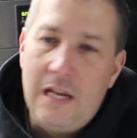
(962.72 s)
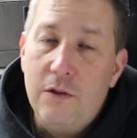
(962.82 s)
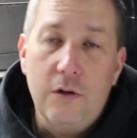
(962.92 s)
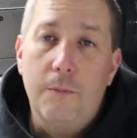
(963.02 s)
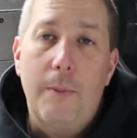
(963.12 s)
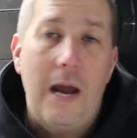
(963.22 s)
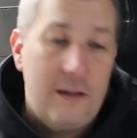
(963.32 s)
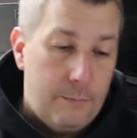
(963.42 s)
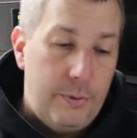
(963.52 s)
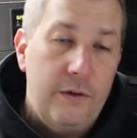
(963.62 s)

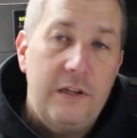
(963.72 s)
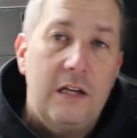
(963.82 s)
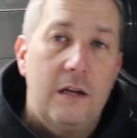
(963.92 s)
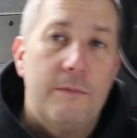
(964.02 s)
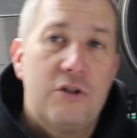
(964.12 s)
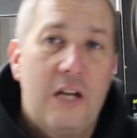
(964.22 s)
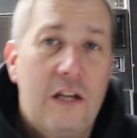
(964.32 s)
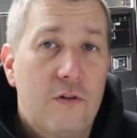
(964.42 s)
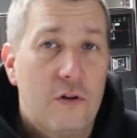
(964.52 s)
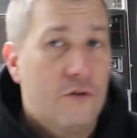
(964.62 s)
the building and the
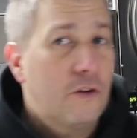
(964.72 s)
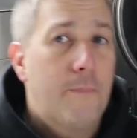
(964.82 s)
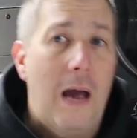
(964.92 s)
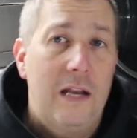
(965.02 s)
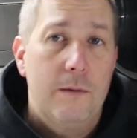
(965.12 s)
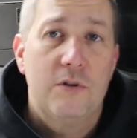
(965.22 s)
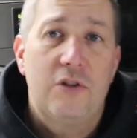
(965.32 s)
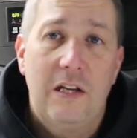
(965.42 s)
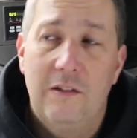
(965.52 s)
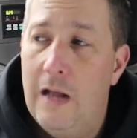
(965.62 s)
machines, or you're just buying the
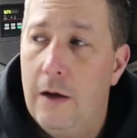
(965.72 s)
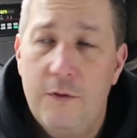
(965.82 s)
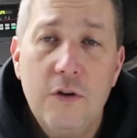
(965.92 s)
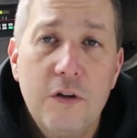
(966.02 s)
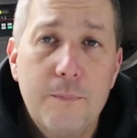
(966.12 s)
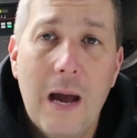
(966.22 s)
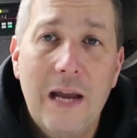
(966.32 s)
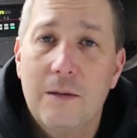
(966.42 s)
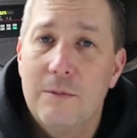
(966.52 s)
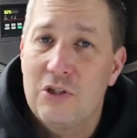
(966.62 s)
machines. Now, if you're just
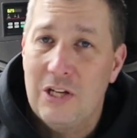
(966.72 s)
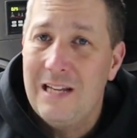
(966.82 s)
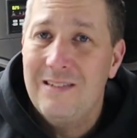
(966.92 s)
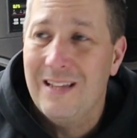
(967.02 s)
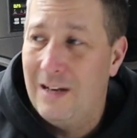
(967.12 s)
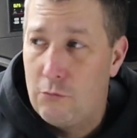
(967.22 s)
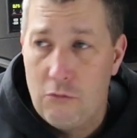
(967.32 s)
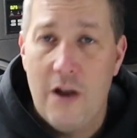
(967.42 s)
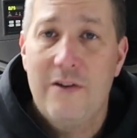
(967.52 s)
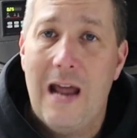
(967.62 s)
buying the machines and they're
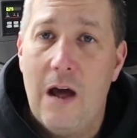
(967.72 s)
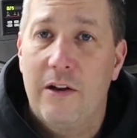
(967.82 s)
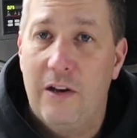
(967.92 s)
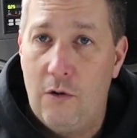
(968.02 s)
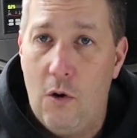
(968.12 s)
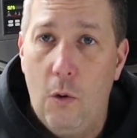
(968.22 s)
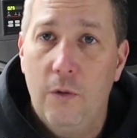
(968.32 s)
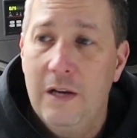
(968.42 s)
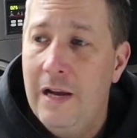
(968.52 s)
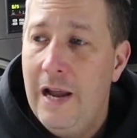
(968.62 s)
run down and they're
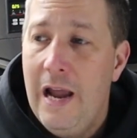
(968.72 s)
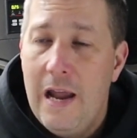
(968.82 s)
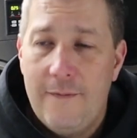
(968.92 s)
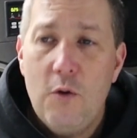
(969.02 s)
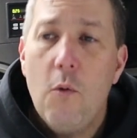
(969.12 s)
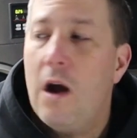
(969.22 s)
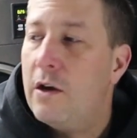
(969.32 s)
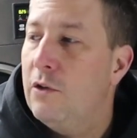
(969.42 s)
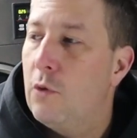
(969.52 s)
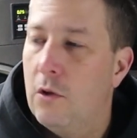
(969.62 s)
old, if you
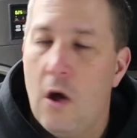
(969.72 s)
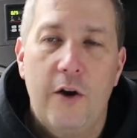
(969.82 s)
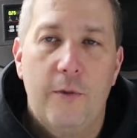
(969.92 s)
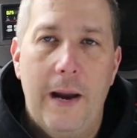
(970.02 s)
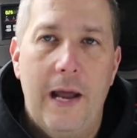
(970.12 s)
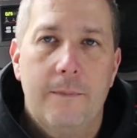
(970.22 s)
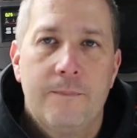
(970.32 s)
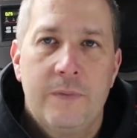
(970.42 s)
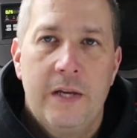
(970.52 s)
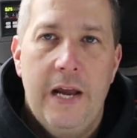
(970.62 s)
walk into a laundromat
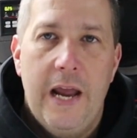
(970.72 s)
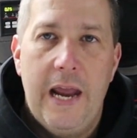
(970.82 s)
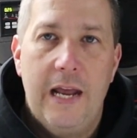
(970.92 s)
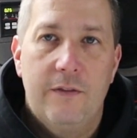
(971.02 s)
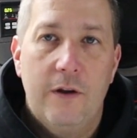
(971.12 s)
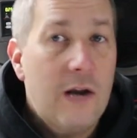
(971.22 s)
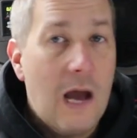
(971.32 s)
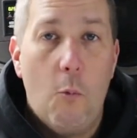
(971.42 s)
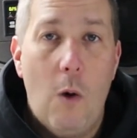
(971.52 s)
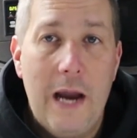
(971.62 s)
and they're
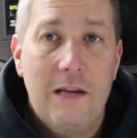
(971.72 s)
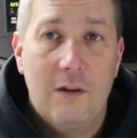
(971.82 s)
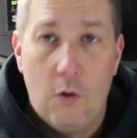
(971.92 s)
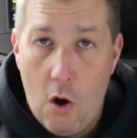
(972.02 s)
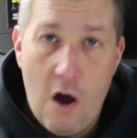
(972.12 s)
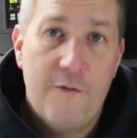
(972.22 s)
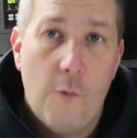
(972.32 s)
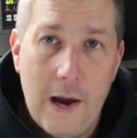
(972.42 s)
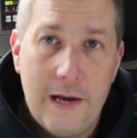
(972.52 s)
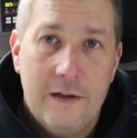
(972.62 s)
not white, they're
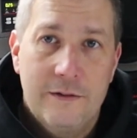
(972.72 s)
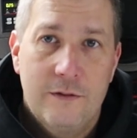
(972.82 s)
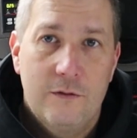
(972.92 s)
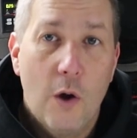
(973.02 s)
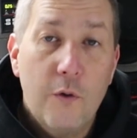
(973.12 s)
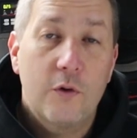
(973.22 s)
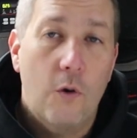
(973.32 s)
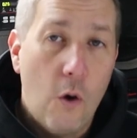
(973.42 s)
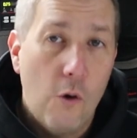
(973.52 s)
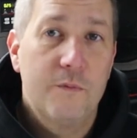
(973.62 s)
off-white, those are
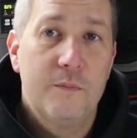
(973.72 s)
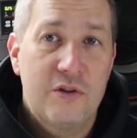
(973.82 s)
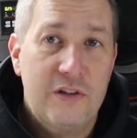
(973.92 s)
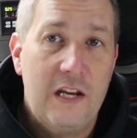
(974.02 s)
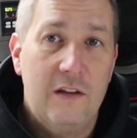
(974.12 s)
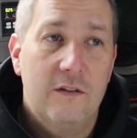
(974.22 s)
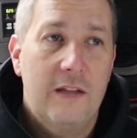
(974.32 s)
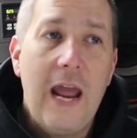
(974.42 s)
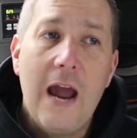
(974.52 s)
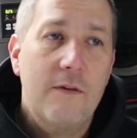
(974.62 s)
old machines.
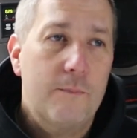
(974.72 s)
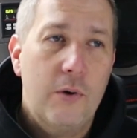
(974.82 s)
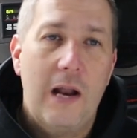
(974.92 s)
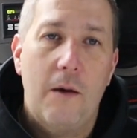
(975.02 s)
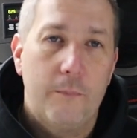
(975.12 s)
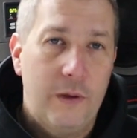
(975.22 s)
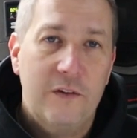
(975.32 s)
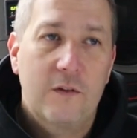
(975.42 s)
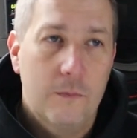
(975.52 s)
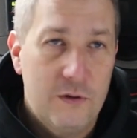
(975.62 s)
They haven't put out
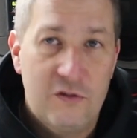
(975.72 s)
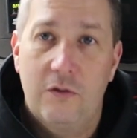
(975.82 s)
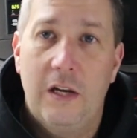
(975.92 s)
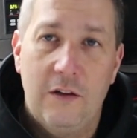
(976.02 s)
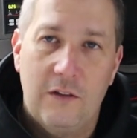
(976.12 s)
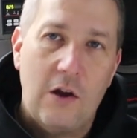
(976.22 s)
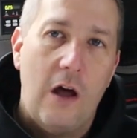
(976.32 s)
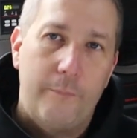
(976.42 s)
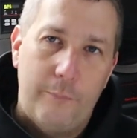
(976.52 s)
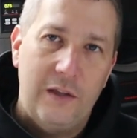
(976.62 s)
bisque machines. They
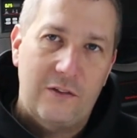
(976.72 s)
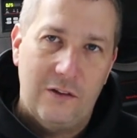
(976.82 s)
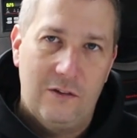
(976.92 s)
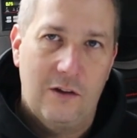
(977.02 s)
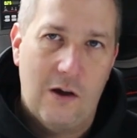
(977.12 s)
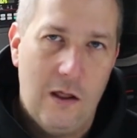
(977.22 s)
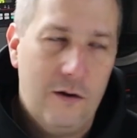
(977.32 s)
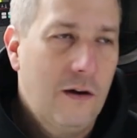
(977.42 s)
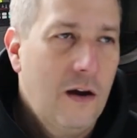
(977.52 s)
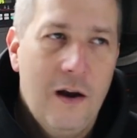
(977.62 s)
call it bisque as the
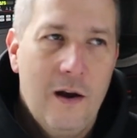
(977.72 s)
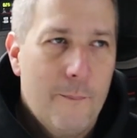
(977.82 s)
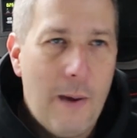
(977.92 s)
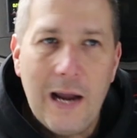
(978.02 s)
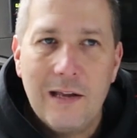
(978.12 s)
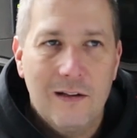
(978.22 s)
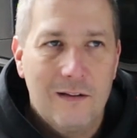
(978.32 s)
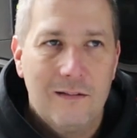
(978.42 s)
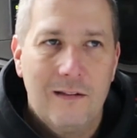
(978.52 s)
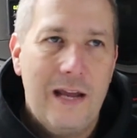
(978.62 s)
color. Back in the
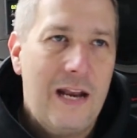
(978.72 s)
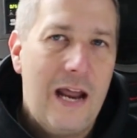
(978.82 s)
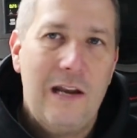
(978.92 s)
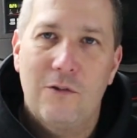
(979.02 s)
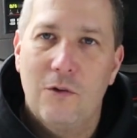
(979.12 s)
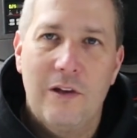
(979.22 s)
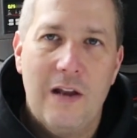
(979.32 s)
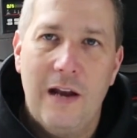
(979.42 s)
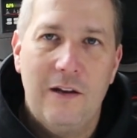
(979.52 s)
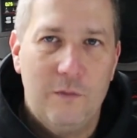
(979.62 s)
late 80s, early
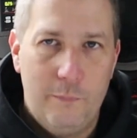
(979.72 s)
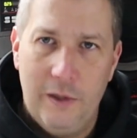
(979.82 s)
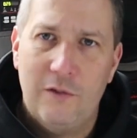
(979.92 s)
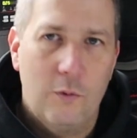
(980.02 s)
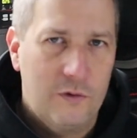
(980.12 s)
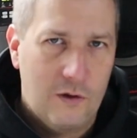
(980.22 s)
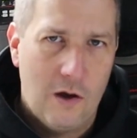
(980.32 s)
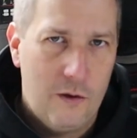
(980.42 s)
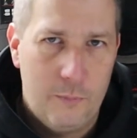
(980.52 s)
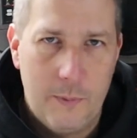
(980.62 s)
90s, bisque was a
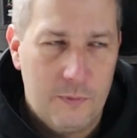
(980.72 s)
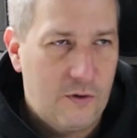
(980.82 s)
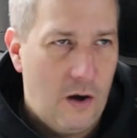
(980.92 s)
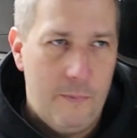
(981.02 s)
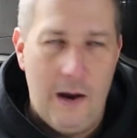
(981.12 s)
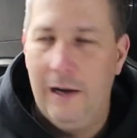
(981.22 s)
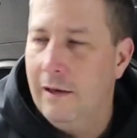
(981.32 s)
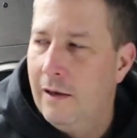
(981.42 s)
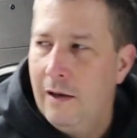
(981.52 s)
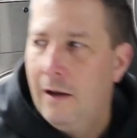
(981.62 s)
color people started buying.
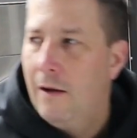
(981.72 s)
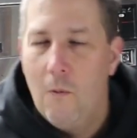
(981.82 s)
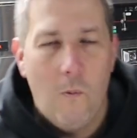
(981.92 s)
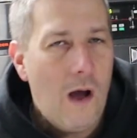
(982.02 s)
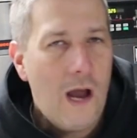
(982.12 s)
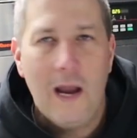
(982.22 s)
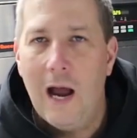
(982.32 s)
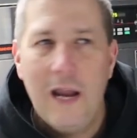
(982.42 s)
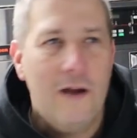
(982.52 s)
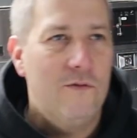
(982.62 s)
Why?
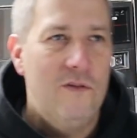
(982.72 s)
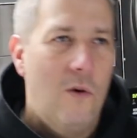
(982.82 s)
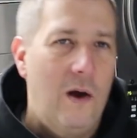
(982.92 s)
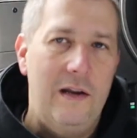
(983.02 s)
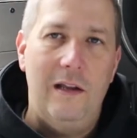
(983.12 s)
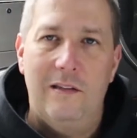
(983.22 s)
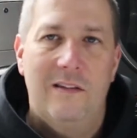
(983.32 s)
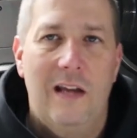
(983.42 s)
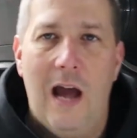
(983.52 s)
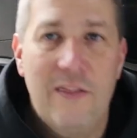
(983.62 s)
I have no idea.
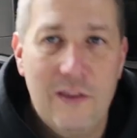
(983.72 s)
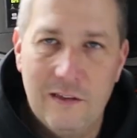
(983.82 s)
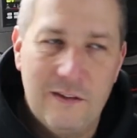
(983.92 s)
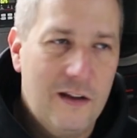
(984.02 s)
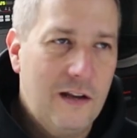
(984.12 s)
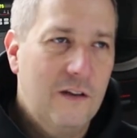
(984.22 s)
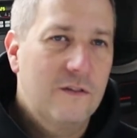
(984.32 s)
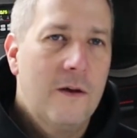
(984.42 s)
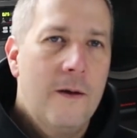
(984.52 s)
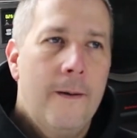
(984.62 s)
I think it's
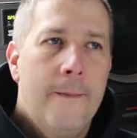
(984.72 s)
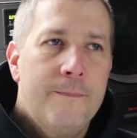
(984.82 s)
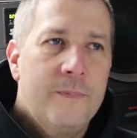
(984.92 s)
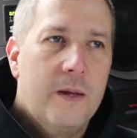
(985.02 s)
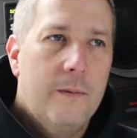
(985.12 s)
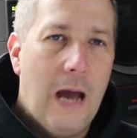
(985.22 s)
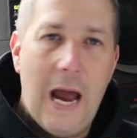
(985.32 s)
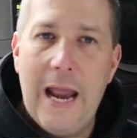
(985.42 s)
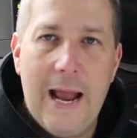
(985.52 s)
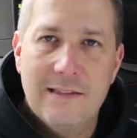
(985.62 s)
hideous.
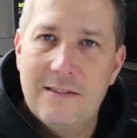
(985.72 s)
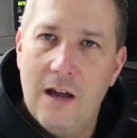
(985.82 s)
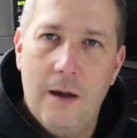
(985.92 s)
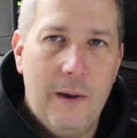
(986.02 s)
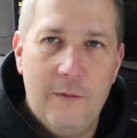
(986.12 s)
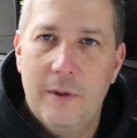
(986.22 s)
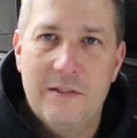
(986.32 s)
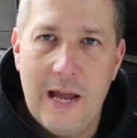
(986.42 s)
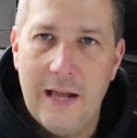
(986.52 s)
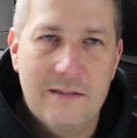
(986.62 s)
I had some.
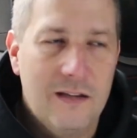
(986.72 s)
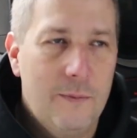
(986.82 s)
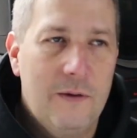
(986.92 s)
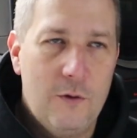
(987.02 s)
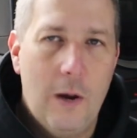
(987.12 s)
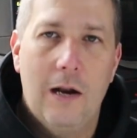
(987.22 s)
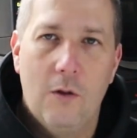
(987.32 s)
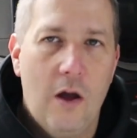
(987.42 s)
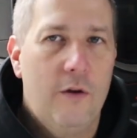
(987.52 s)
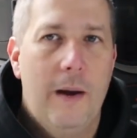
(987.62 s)
Everybody's had some if you had a
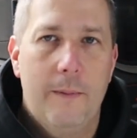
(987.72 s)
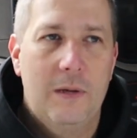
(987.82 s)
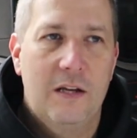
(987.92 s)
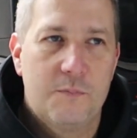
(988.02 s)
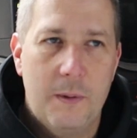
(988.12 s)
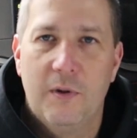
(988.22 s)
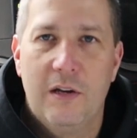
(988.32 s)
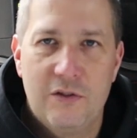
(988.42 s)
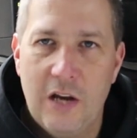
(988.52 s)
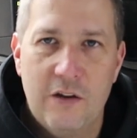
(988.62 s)
laundromat because people
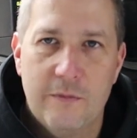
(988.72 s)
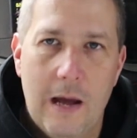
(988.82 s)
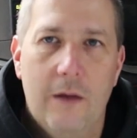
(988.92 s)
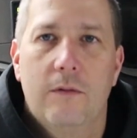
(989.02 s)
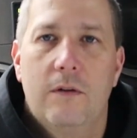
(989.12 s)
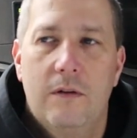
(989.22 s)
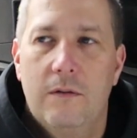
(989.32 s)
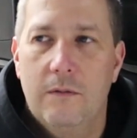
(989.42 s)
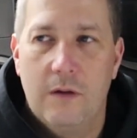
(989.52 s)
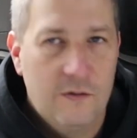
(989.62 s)
didn't change them out
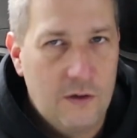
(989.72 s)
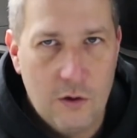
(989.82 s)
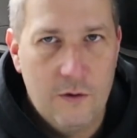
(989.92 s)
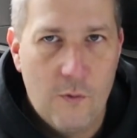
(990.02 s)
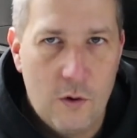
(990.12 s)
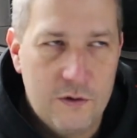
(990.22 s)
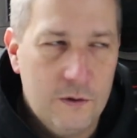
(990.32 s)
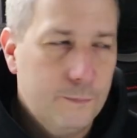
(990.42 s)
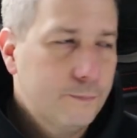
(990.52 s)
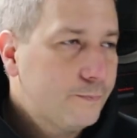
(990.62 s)
because they couldn't afford to.